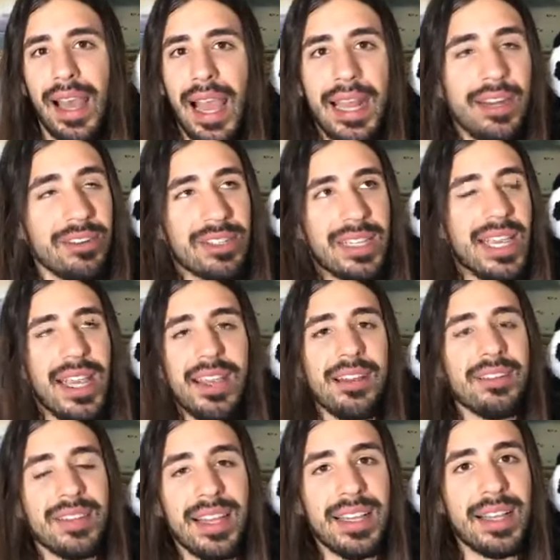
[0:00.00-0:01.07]
I don't
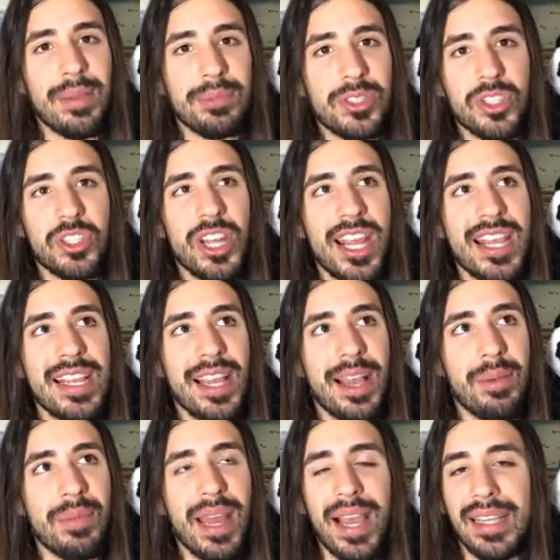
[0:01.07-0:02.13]
care. Like, I'm straight,
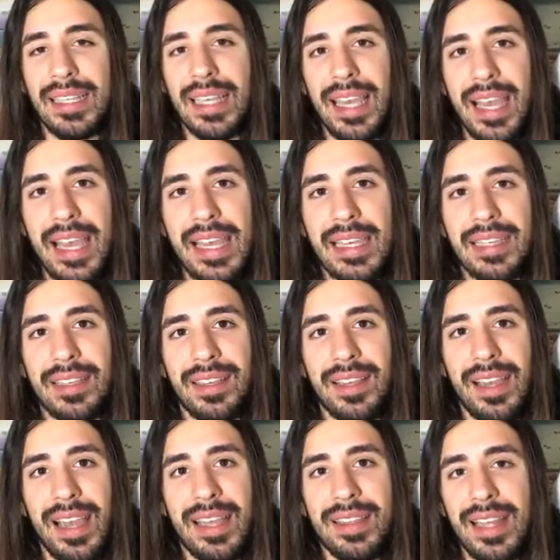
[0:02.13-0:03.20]
I'm not gay,
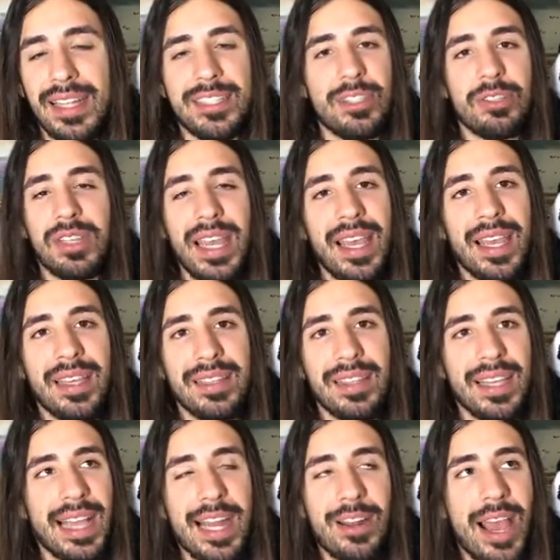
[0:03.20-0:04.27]
and that's okay.
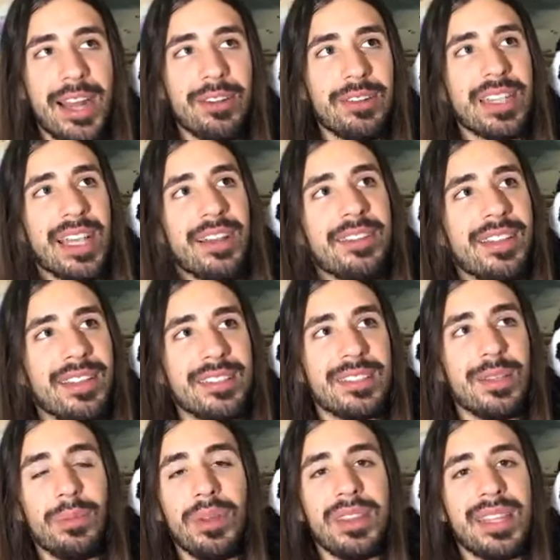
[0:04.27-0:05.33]
Like, I don't care that
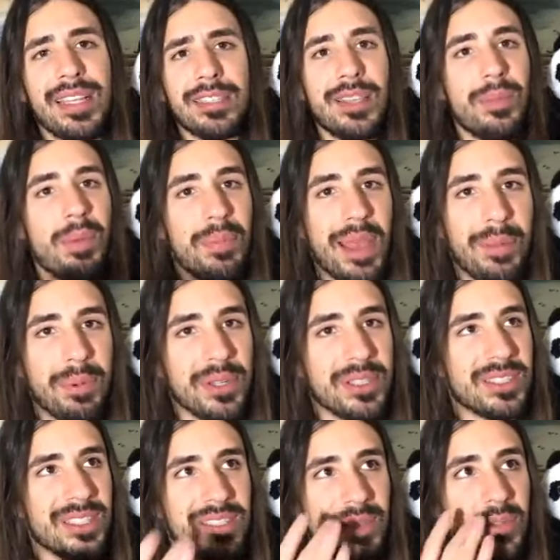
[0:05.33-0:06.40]
someone thinks I'm a bad
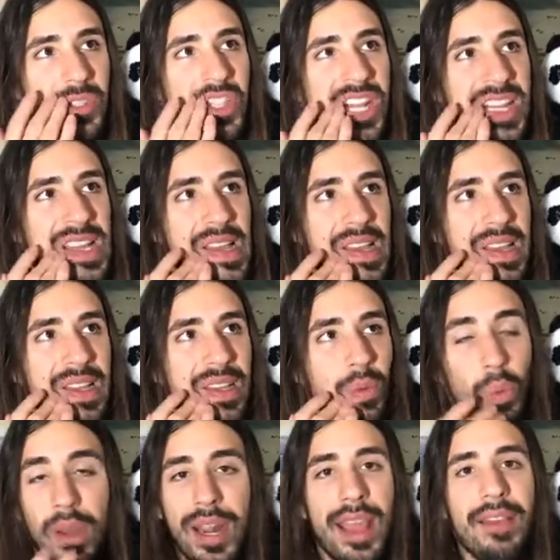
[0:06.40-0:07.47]
person because I'm straight.
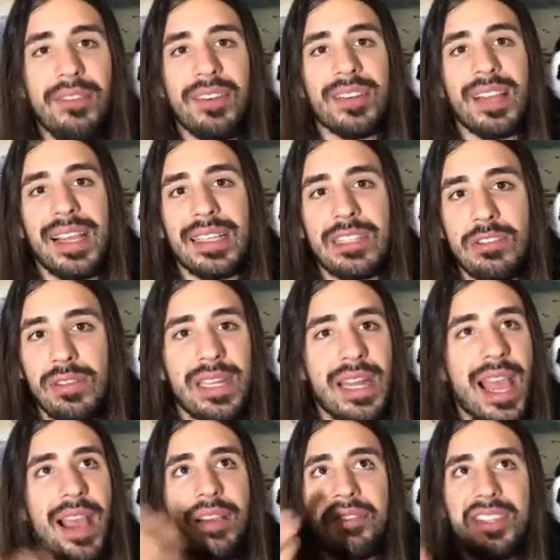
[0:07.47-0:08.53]
Whatever. Like, you can
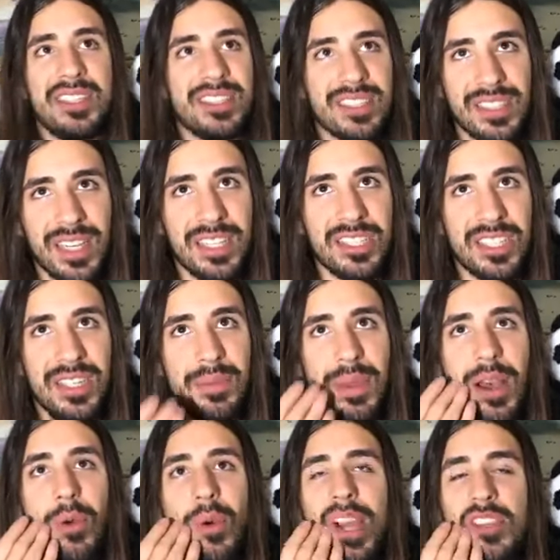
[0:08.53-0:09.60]
have the discussion
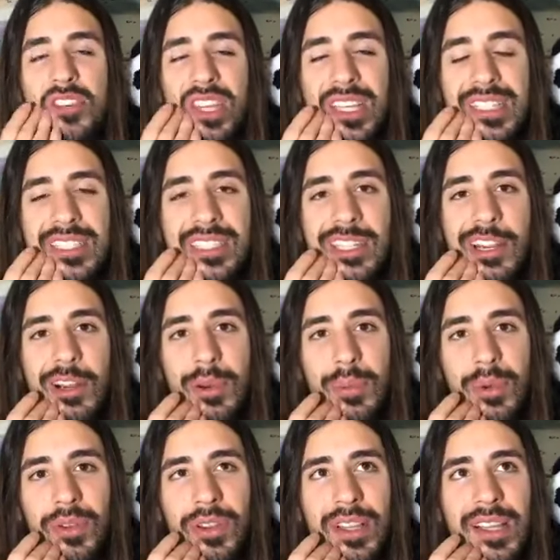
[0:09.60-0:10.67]
about why you think it's
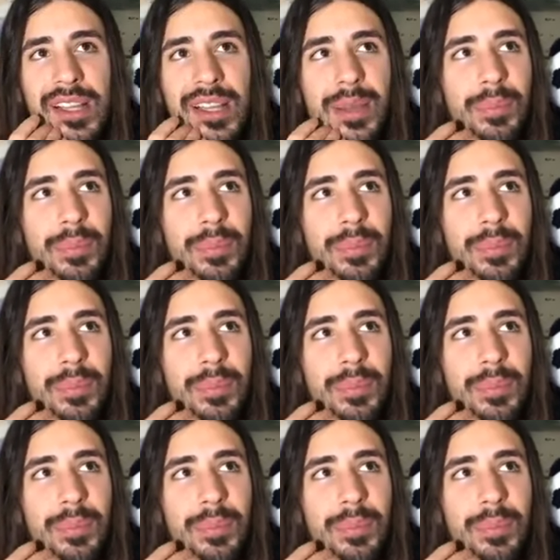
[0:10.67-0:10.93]
terrible.